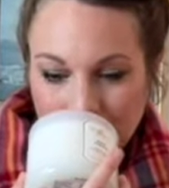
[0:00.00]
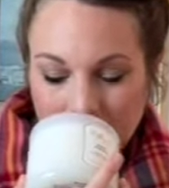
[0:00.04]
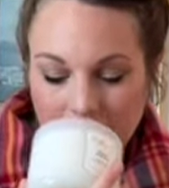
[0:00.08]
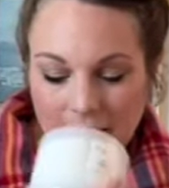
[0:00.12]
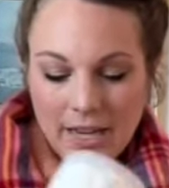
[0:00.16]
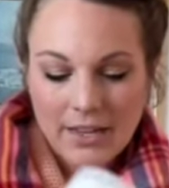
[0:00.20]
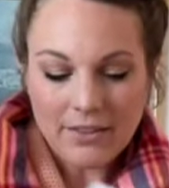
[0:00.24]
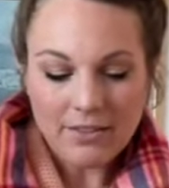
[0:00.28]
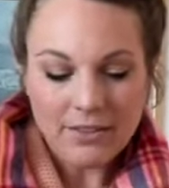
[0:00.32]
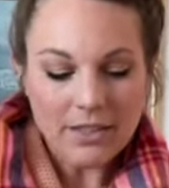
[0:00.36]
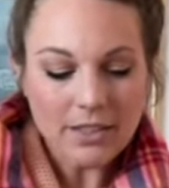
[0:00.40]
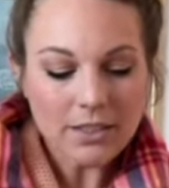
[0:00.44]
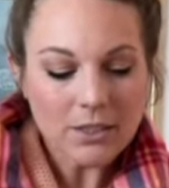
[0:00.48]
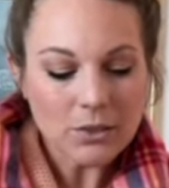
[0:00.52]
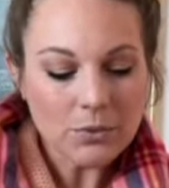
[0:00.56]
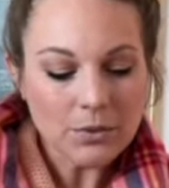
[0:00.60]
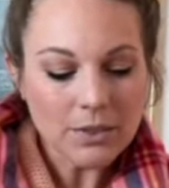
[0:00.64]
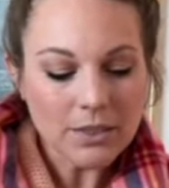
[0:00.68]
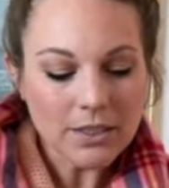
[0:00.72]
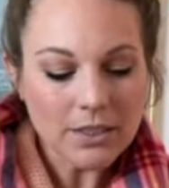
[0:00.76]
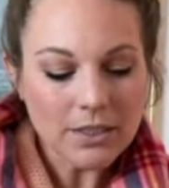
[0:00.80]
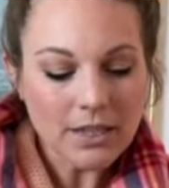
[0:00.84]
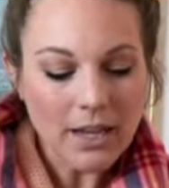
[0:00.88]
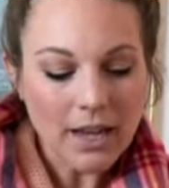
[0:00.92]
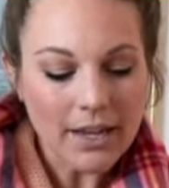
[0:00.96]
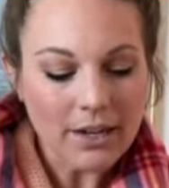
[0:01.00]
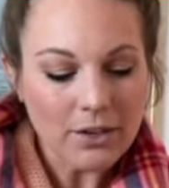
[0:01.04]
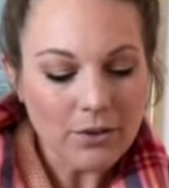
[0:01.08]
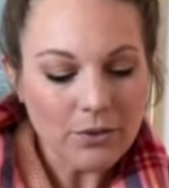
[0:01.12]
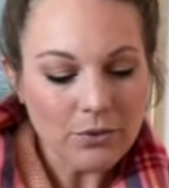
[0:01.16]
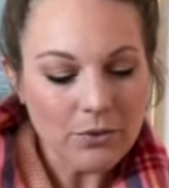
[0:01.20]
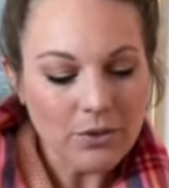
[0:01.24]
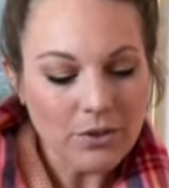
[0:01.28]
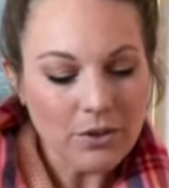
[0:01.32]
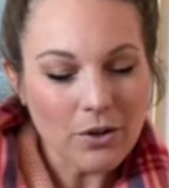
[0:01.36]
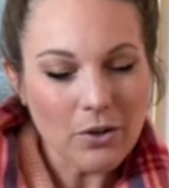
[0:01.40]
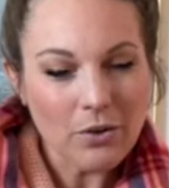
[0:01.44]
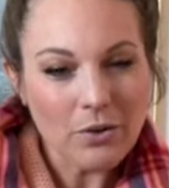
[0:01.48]
And this one, I
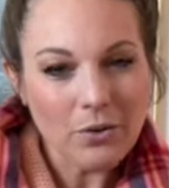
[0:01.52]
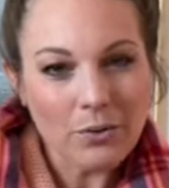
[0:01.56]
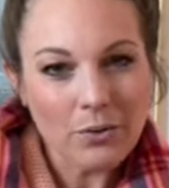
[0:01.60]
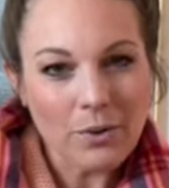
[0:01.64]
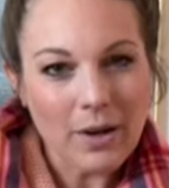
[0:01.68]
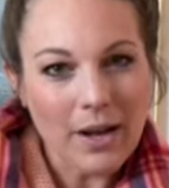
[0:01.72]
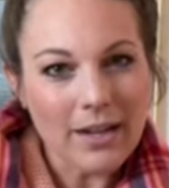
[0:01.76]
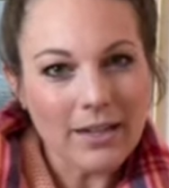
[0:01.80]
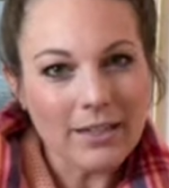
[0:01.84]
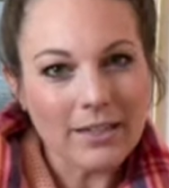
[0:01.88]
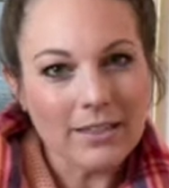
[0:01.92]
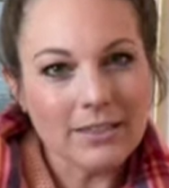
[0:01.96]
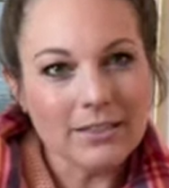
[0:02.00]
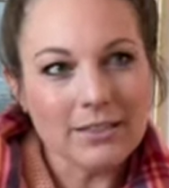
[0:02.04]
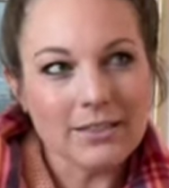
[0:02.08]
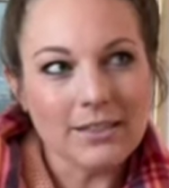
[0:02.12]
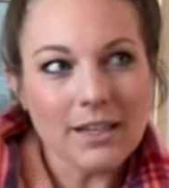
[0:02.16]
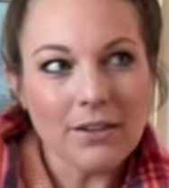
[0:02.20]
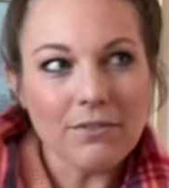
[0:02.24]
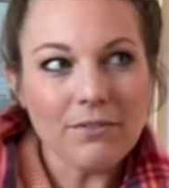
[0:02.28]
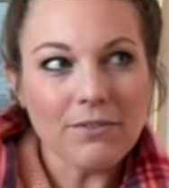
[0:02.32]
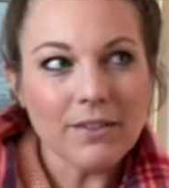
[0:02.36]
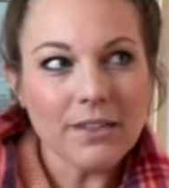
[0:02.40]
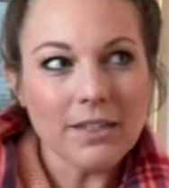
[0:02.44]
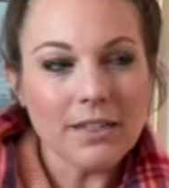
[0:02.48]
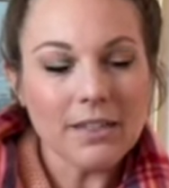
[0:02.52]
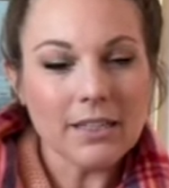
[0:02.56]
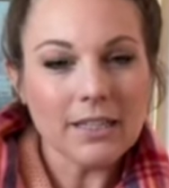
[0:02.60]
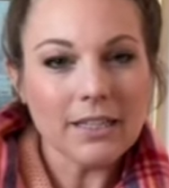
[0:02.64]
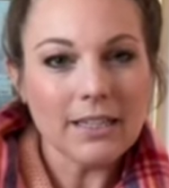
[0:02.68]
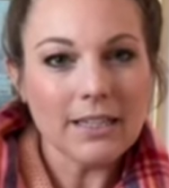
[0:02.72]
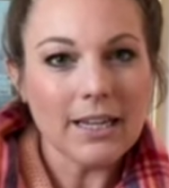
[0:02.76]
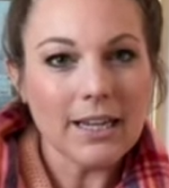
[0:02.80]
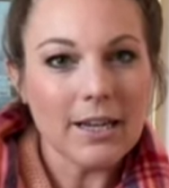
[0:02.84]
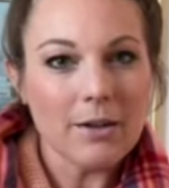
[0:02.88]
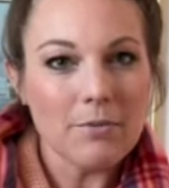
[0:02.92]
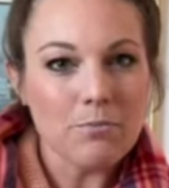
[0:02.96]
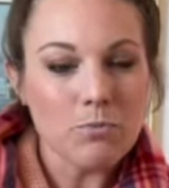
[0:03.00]
don't know, I definitely
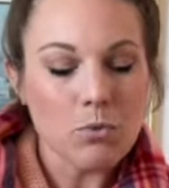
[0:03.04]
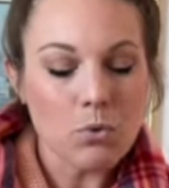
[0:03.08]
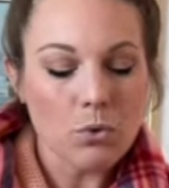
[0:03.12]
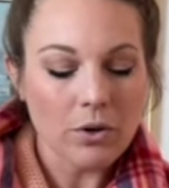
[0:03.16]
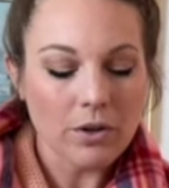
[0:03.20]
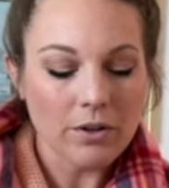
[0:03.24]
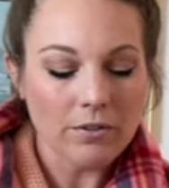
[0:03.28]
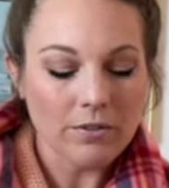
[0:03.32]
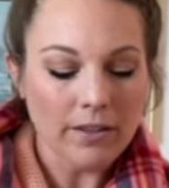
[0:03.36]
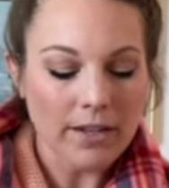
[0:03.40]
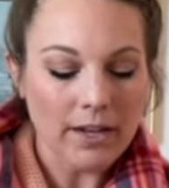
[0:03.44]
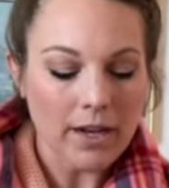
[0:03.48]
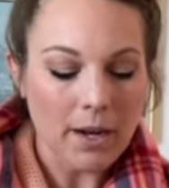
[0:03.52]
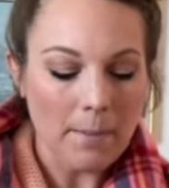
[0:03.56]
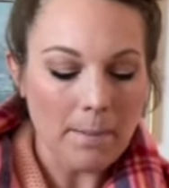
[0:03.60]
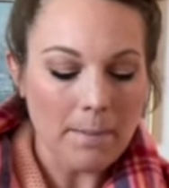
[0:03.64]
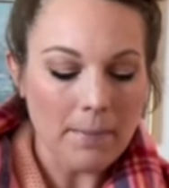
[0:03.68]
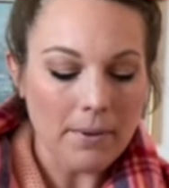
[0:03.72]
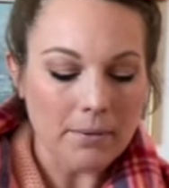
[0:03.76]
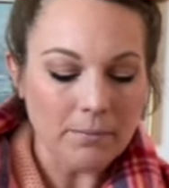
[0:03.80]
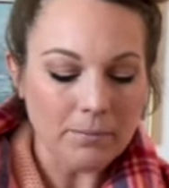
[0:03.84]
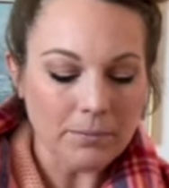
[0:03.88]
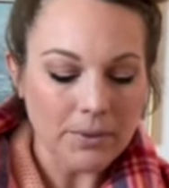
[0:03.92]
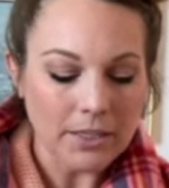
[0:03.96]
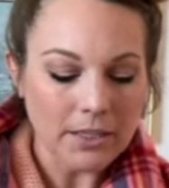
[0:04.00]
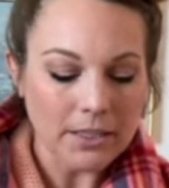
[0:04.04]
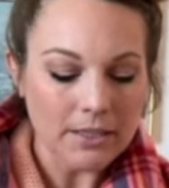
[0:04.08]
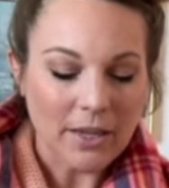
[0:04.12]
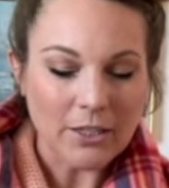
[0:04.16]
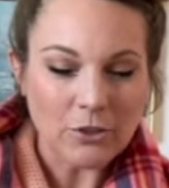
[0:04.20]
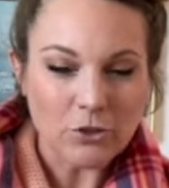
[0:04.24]
get more of like a pumpkin.